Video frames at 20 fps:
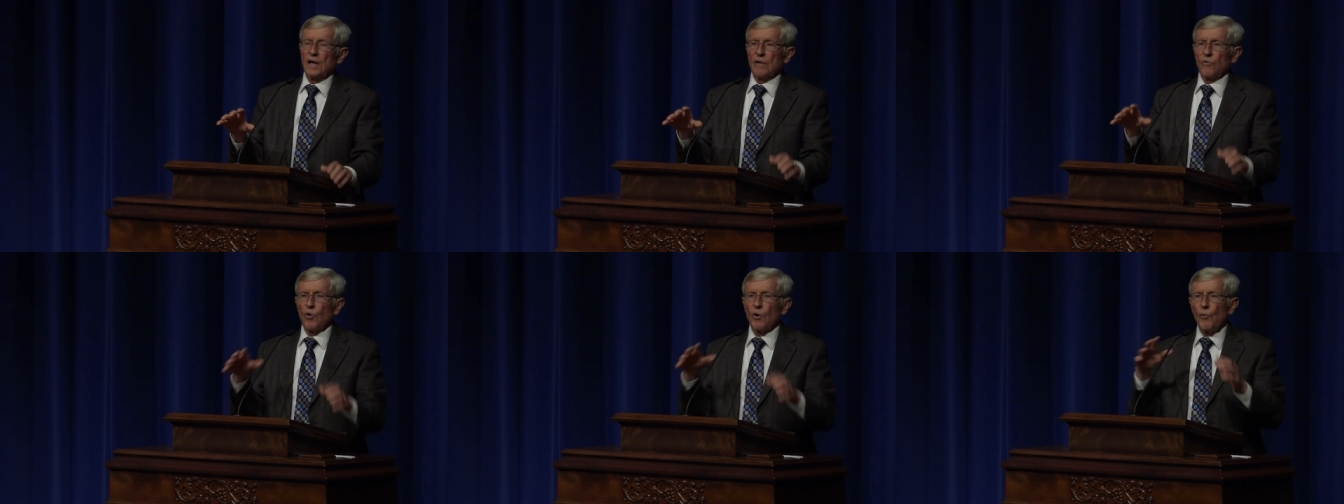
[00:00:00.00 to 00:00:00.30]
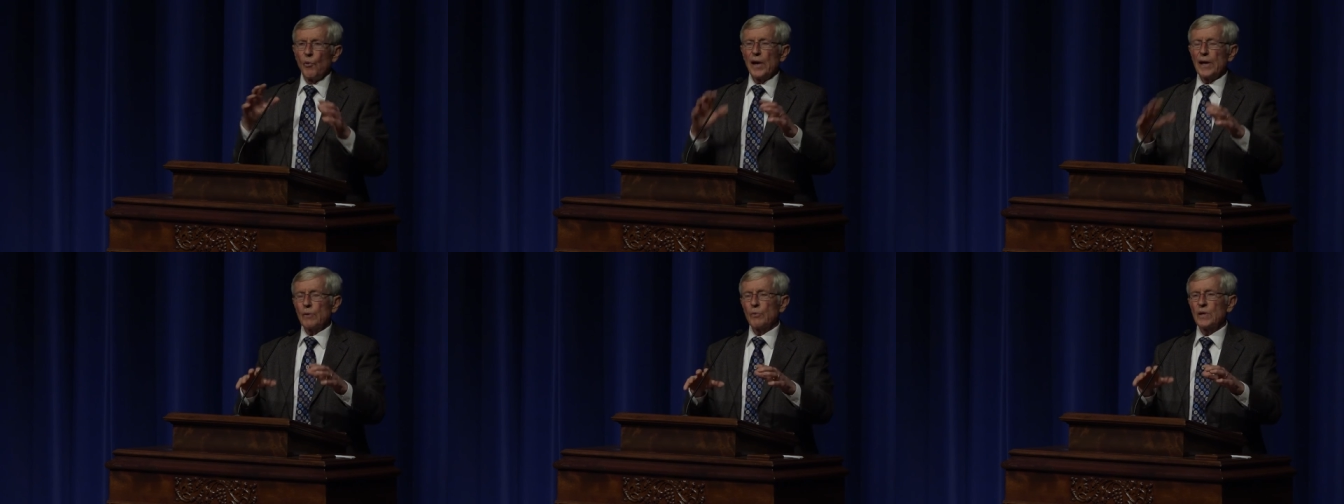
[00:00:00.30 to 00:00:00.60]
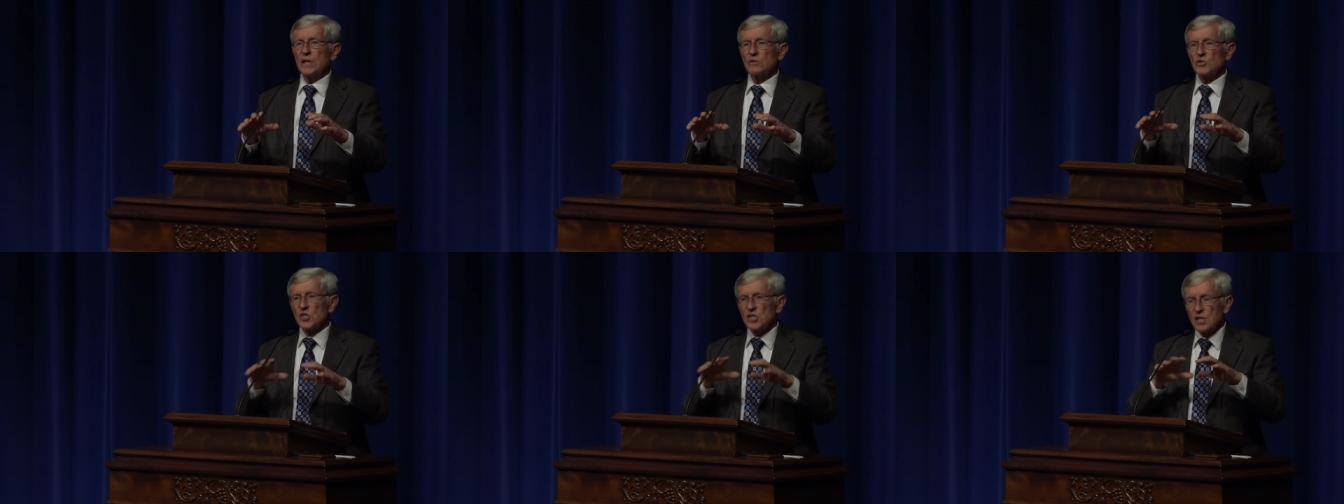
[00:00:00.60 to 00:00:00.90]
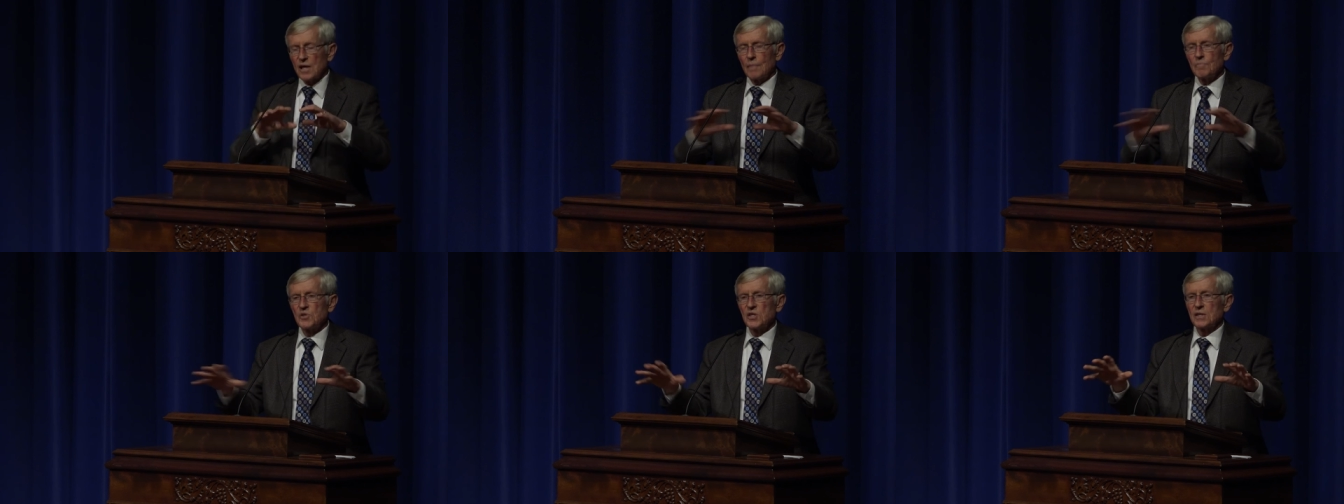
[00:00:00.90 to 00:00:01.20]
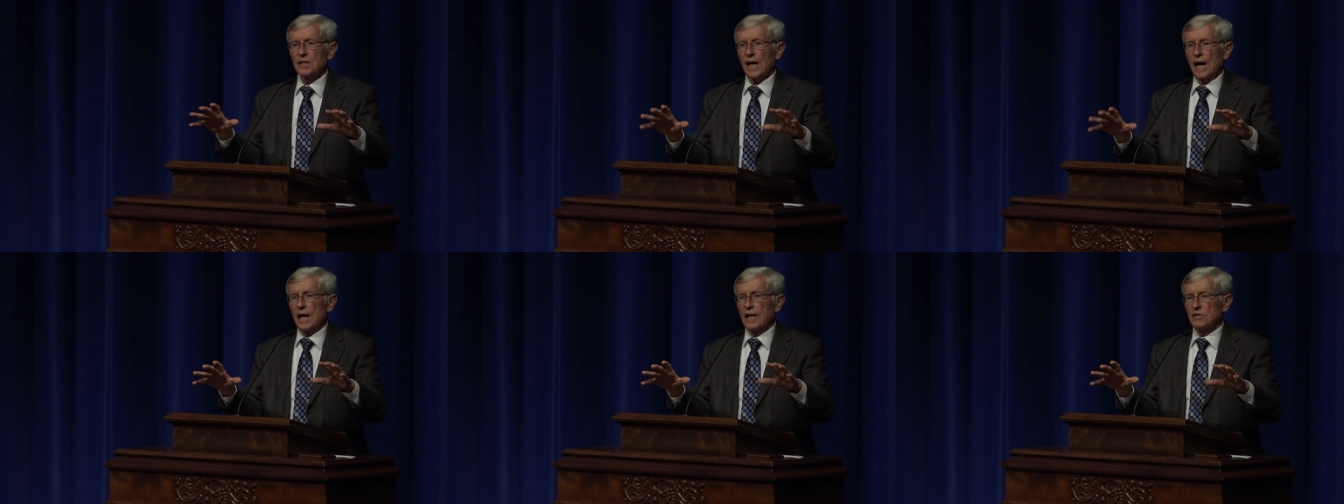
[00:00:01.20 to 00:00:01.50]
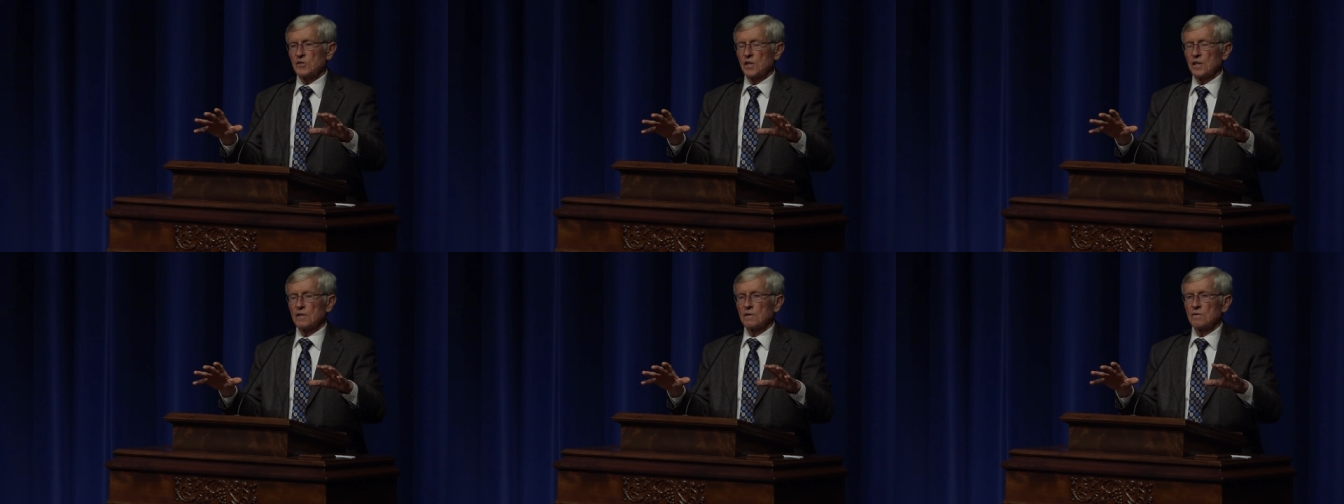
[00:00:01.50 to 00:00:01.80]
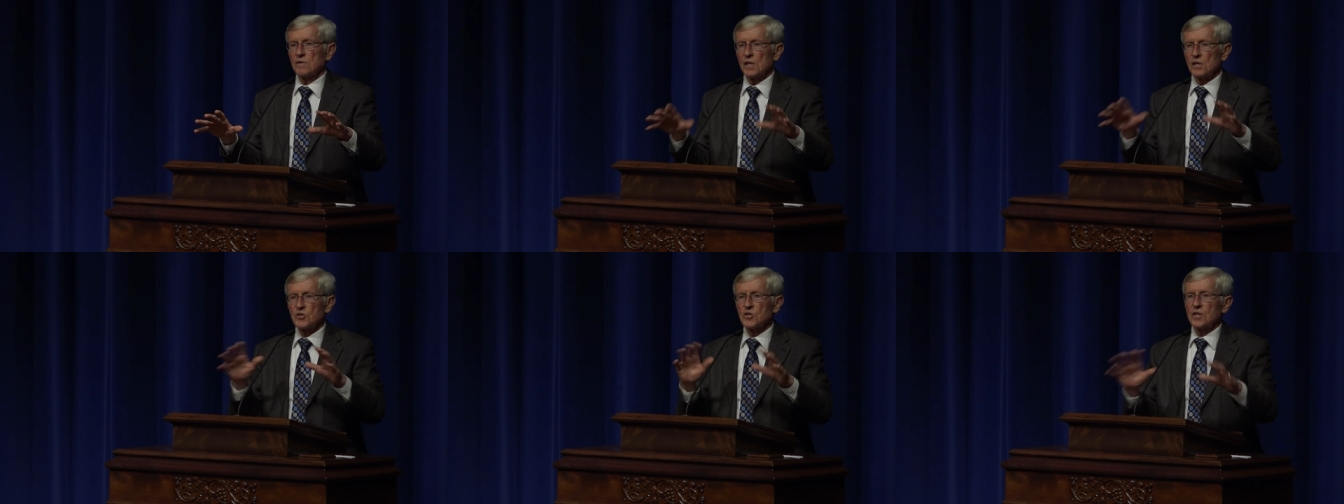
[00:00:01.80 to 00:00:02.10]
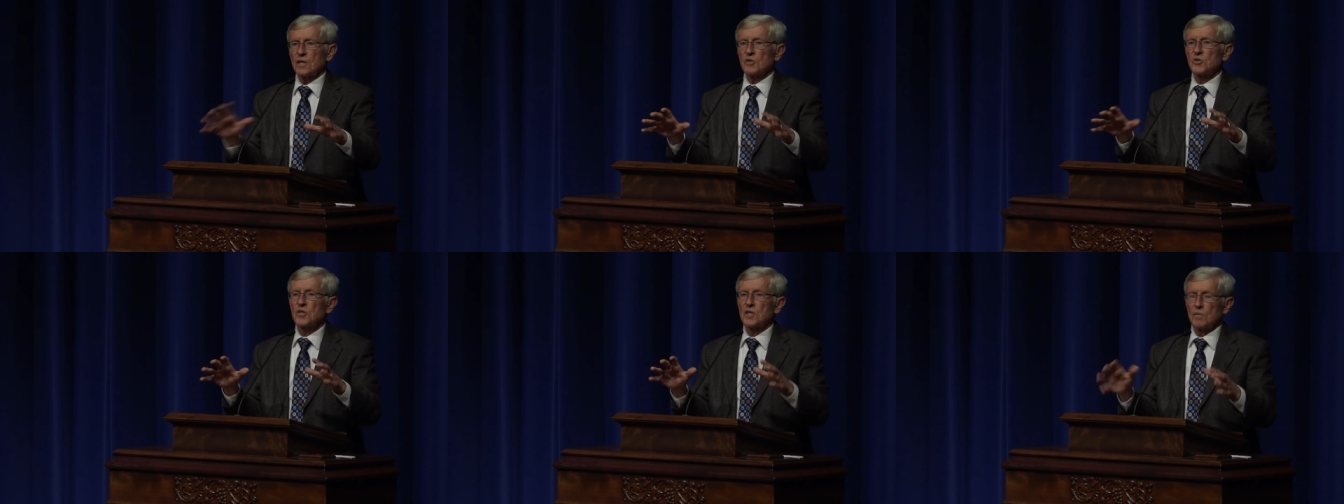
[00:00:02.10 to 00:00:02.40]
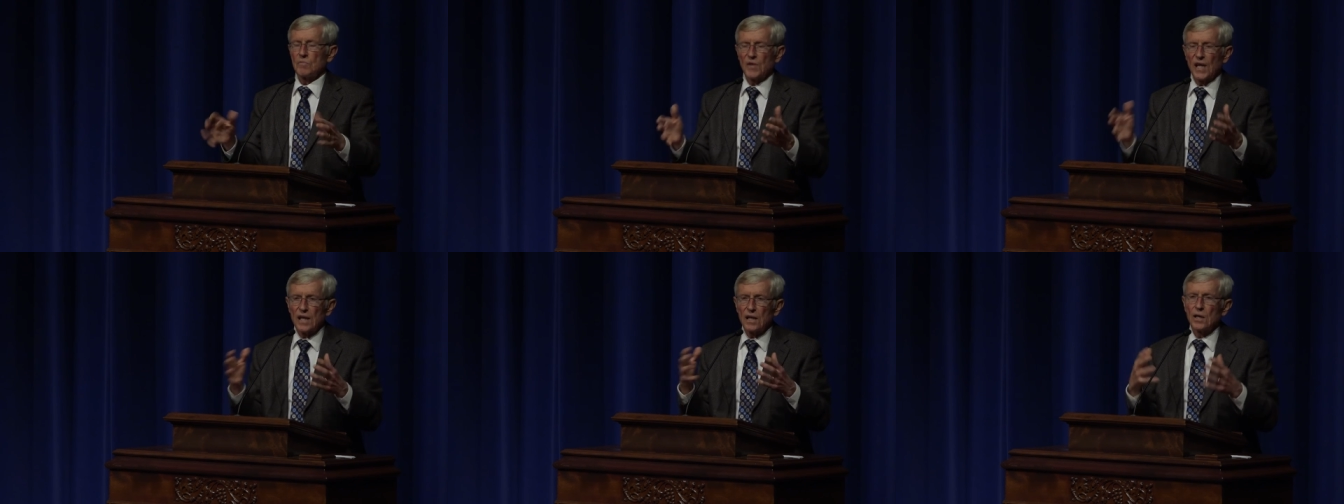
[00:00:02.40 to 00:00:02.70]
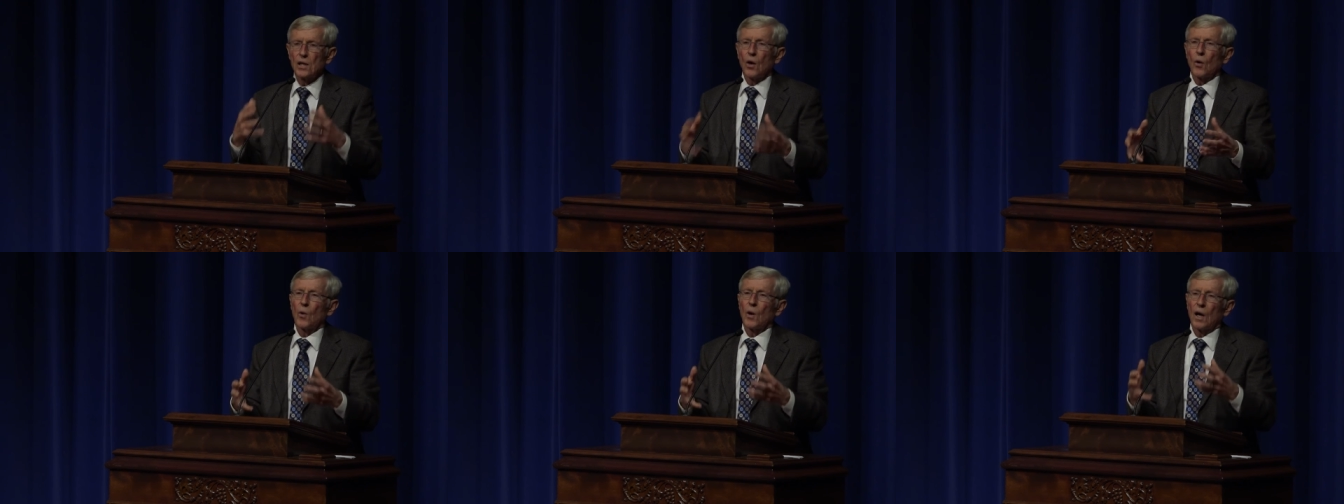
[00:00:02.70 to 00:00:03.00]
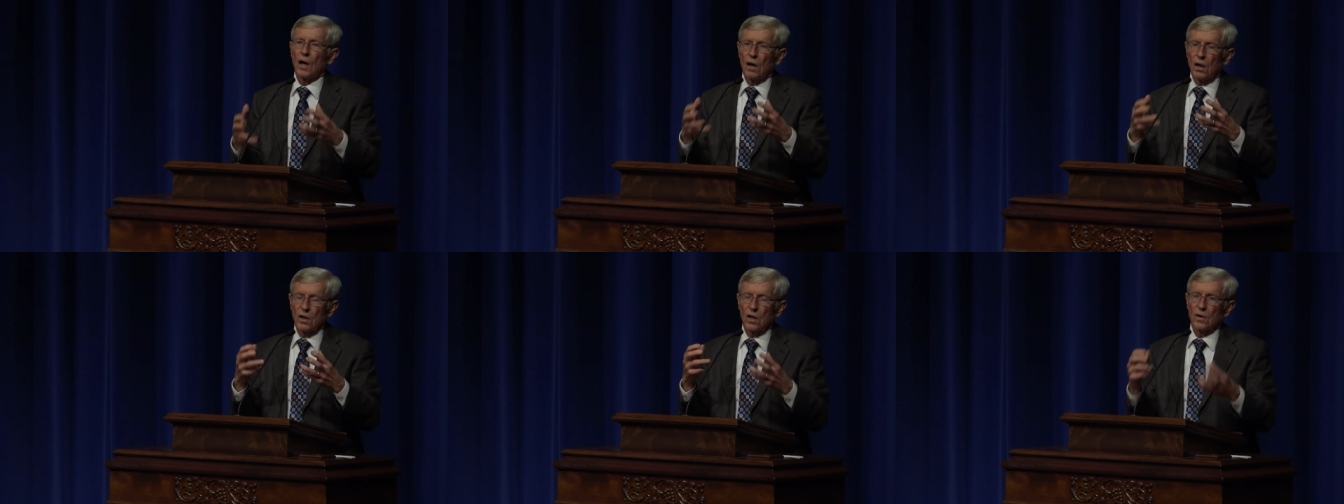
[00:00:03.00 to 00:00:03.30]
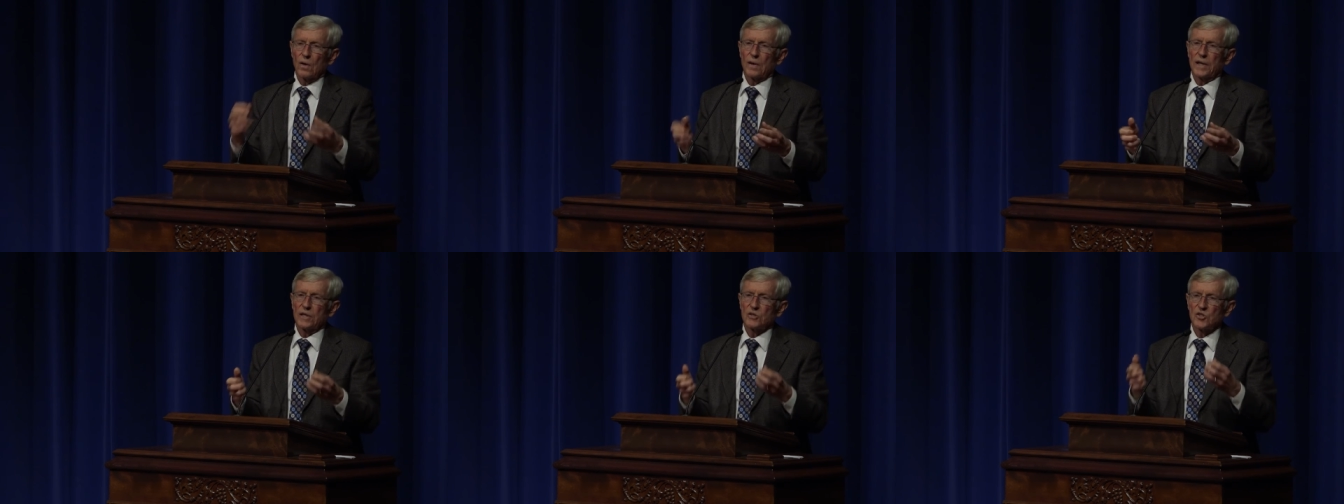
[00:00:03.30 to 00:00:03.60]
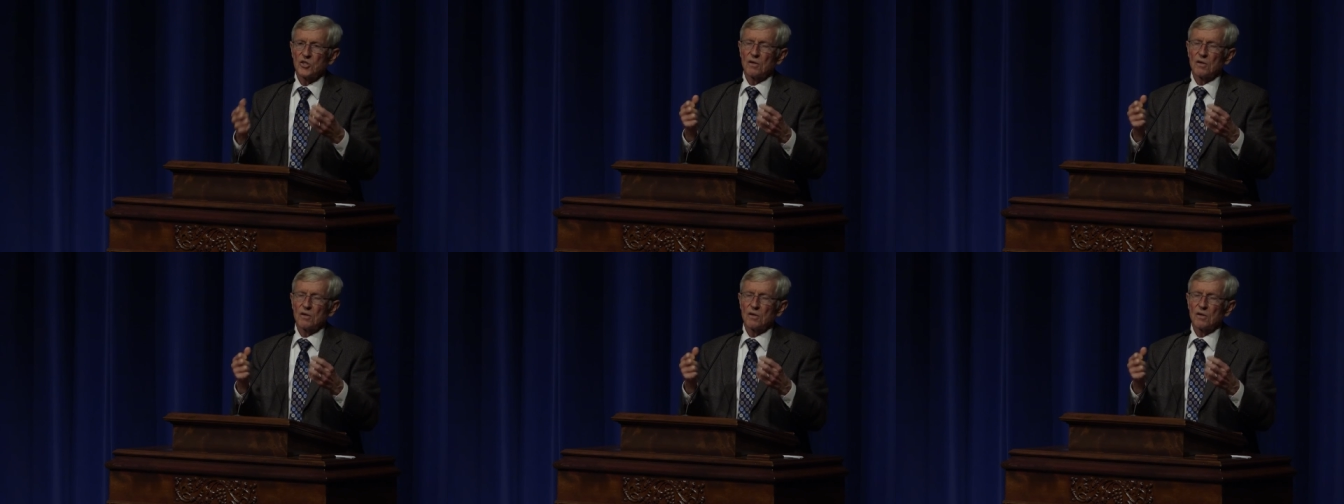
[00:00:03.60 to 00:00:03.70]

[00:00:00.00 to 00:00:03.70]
When we quit subsidizing this system that no longer is